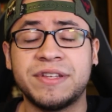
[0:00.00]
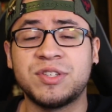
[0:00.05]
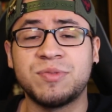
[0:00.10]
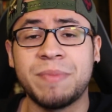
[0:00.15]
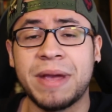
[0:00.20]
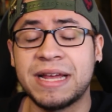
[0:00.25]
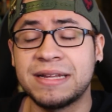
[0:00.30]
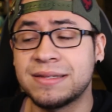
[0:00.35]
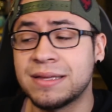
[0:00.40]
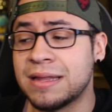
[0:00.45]
this
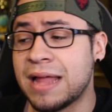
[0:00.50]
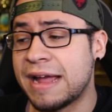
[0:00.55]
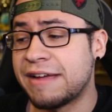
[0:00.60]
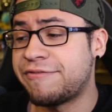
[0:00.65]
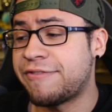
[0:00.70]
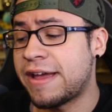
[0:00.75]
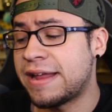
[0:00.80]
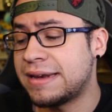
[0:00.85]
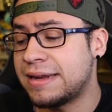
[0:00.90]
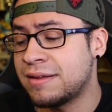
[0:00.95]
man's
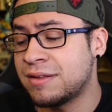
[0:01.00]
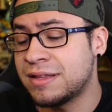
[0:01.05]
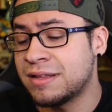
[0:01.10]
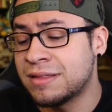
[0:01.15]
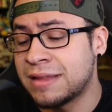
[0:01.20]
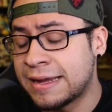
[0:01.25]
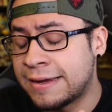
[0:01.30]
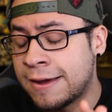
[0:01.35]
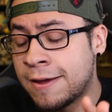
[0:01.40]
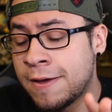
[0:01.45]
life. And,
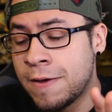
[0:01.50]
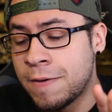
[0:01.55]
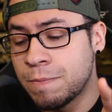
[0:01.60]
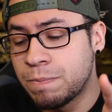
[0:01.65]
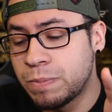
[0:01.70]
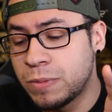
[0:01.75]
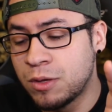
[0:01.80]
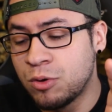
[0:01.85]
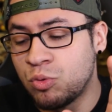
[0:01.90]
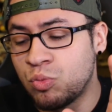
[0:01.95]
like,
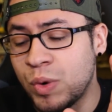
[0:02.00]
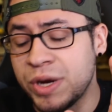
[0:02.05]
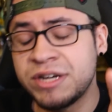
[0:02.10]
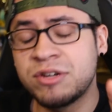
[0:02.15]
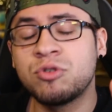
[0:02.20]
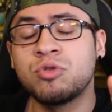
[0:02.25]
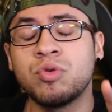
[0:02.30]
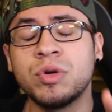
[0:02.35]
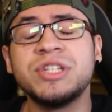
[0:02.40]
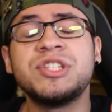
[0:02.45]
when
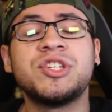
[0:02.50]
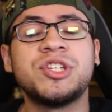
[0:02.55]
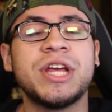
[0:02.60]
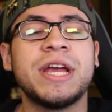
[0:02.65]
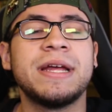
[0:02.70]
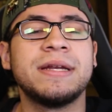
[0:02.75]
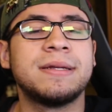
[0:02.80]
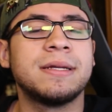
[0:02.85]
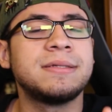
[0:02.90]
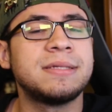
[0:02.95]
Chris
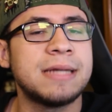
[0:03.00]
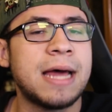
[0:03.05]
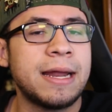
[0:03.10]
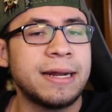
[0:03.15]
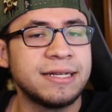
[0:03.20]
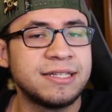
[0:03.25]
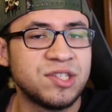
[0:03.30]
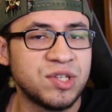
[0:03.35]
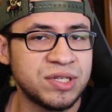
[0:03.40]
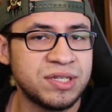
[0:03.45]
Chan does not
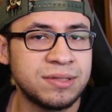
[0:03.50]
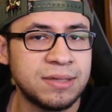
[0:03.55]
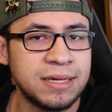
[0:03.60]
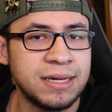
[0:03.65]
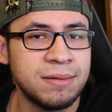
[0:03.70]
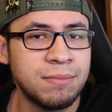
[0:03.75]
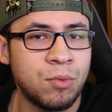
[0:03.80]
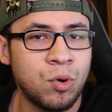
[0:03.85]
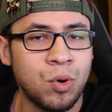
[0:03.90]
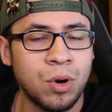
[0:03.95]
exist
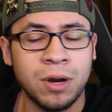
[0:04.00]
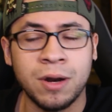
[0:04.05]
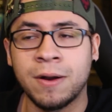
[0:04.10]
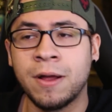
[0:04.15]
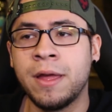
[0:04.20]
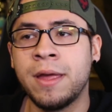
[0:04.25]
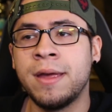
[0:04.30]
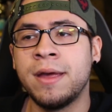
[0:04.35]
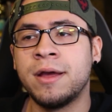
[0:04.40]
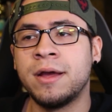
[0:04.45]
anymore,
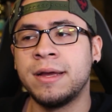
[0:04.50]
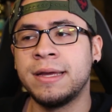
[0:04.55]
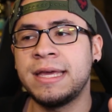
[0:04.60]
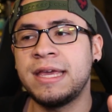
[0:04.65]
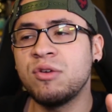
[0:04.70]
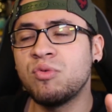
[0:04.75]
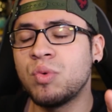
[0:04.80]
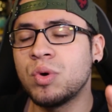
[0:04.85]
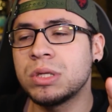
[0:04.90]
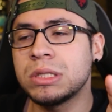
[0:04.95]

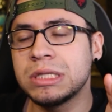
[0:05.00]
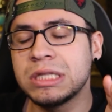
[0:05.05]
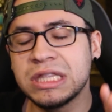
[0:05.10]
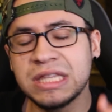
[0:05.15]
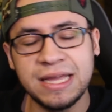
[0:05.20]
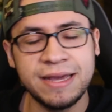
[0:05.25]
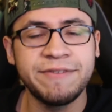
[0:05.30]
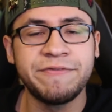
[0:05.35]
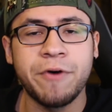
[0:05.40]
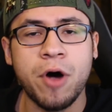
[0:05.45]
he will
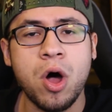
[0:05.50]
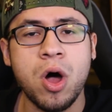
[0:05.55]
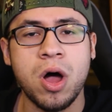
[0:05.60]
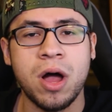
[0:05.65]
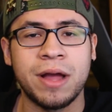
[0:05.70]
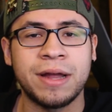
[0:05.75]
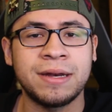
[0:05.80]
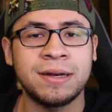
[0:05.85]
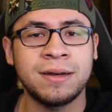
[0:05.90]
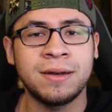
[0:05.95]
live
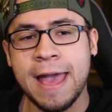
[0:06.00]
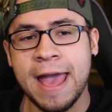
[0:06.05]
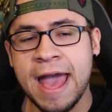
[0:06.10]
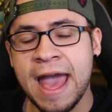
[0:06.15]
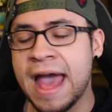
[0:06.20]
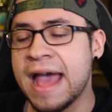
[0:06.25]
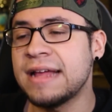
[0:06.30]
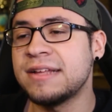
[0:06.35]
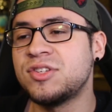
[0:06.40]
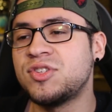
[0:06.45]
on
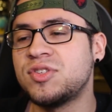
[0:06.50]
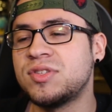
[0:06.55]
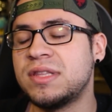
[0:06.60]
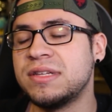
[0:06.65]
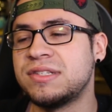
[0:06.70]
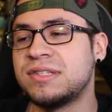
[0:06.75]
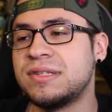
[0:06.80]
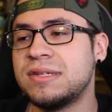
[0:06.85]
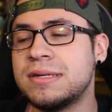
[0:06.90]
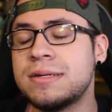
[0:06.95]
as
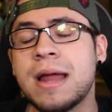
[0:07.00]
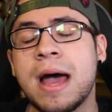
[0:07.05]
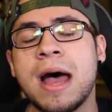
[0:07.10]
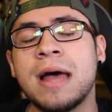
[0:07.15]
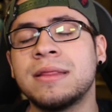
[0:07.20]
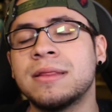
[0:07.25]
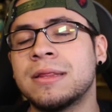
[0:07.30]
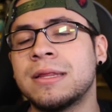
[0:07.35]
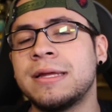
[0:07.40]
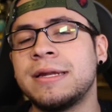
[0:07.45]
this
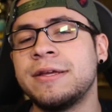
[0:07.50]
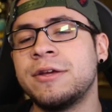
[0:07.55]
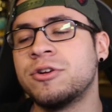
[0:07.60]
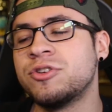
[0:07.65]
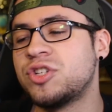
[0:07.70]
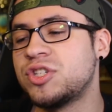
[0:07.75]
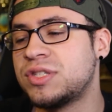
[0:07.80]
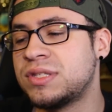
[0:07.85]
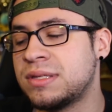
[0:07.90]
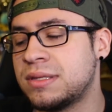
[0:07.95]

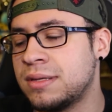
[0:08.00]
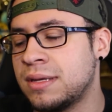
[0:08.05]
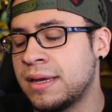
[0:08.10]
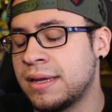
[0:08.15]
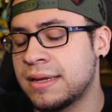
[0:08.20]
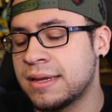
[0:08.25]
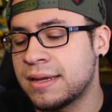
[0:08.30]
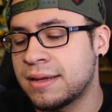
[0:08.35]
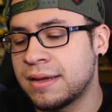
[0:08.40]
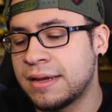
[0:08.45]
non-linear,
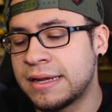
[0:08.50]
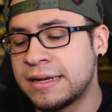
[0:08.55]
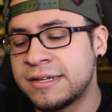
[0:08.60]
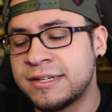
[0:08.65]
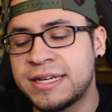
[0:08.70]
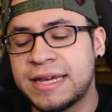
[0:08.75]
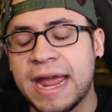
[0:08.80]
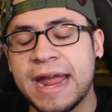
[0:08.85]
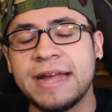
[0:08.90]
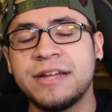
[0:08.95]

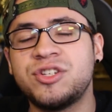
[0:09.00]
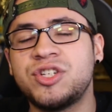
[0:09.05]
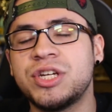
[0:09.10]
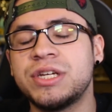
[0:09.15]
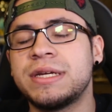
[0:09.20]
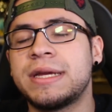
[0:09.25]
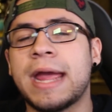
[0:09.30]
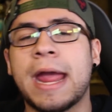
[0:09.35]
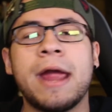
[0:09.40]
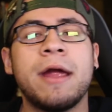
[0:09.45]

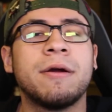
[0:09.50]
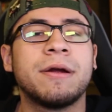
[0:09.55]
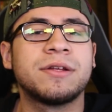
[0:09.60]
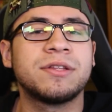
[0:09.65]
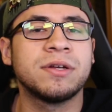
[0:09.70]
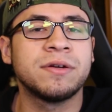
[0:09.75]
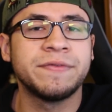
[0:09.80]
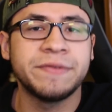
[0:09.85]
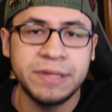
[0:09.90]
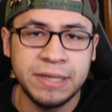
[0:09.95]
engaging
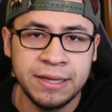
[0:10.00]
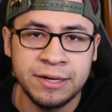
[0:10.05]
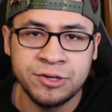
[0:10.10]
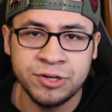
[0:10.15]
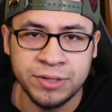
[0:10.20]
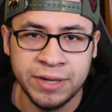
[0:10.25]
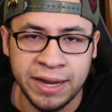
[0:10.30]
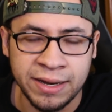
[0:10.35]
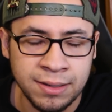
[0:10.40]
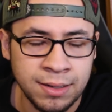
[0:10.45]
character of the
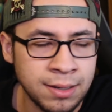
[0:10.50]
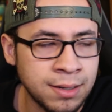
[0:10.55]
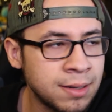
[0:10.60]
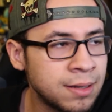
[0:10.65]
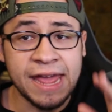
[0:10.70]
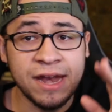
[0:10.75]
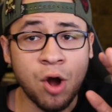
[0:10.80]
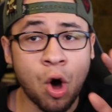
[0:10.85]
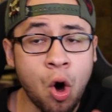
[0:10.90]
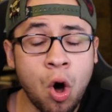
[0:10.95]
internet.
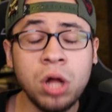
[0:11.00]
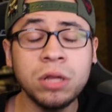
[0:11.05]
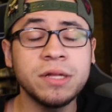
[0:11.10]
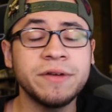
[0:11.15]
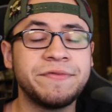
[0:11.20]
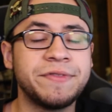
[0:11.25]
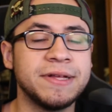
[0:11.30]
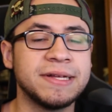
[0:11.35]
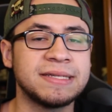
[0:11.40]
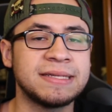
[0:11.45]
And all
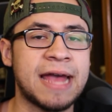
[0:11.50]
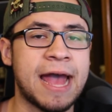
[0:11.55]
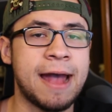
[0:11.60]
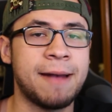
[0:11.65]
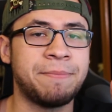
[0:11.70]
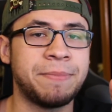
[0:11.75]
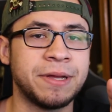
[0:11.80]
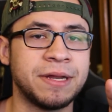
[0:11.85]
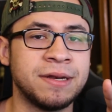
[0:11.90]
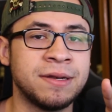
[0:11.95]
of this
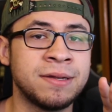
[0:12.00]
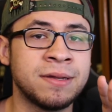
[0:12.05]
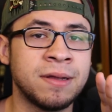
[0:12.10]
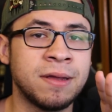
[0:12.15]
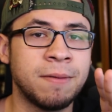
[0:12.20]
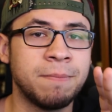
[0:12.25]
happened